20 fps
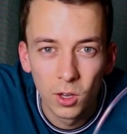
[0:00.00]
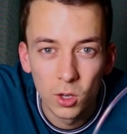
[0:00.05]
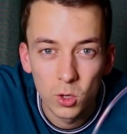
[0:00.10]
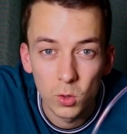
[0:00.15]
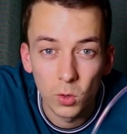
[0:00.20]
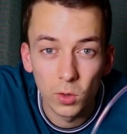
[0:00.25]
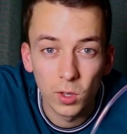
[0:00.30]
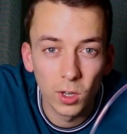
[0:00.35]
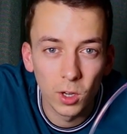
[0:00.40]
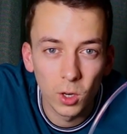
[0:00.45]

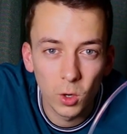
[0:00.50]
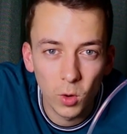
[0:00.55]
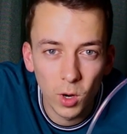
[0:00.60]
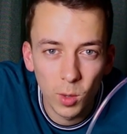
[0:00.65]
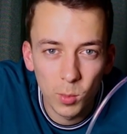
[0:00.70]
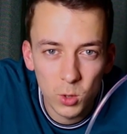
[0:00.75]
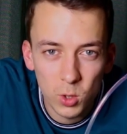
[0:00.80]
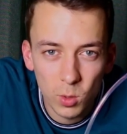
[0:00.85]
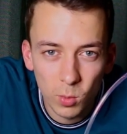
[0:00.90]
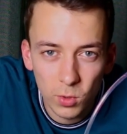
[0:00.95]
So I think the
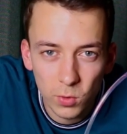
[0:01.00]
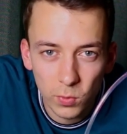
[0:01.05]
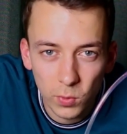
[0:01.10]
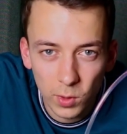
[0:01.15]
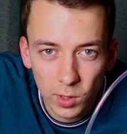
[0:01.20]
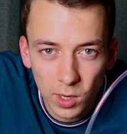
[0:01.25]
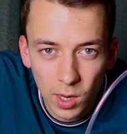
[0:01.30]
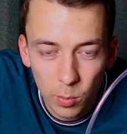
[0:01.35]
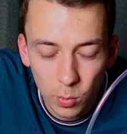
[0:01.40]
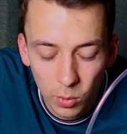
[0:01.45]
aquarium is almost
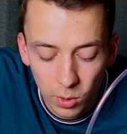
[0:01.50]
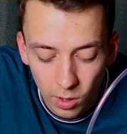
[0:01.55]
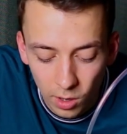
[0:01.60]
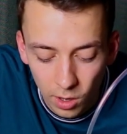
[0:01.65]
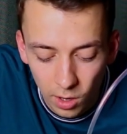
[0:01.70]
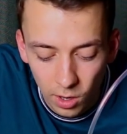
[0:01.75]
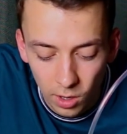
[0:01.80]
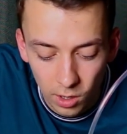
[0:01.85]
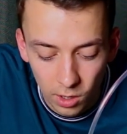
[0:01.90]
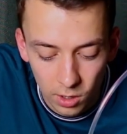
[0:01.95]
filled up,
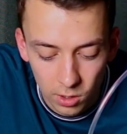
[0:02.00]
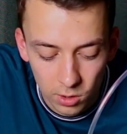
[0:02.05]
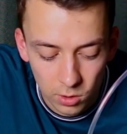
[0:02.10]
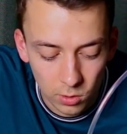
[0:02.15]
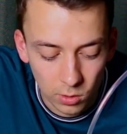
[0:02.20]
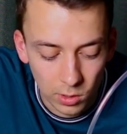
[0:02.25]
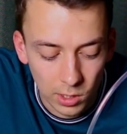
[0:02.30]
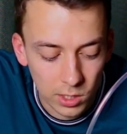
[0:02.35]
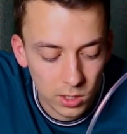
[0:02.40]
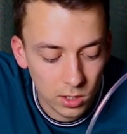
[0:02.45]

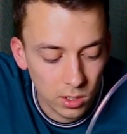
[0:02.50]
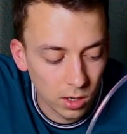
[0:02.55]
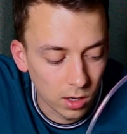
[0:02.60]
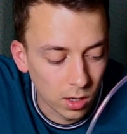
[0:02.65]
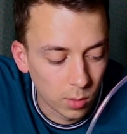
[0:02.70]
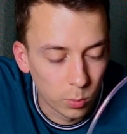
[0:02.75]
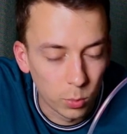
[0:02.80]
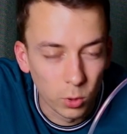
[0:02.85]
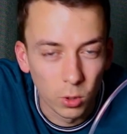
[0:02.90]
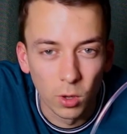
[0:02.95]
so let's
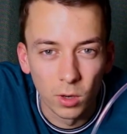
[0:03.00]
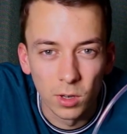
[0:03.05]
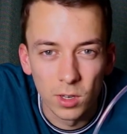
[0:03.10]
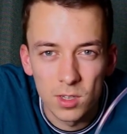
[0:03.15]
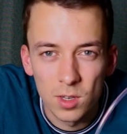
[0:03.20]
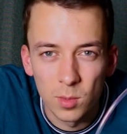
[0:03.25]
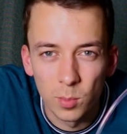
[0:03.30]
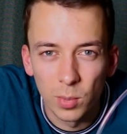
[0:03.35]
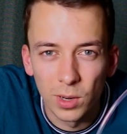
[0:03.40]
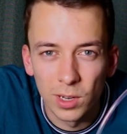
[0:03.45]
put all
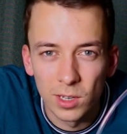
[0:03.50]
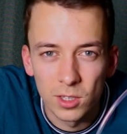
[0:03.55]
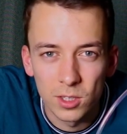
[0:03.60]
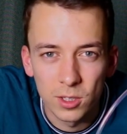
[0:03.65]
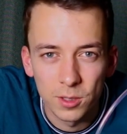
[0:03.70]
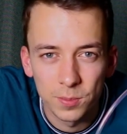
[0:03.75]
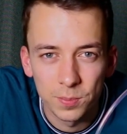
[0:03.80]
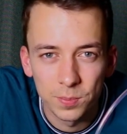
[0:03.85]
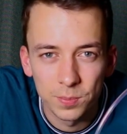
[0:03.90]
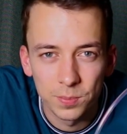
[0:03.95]
this in place.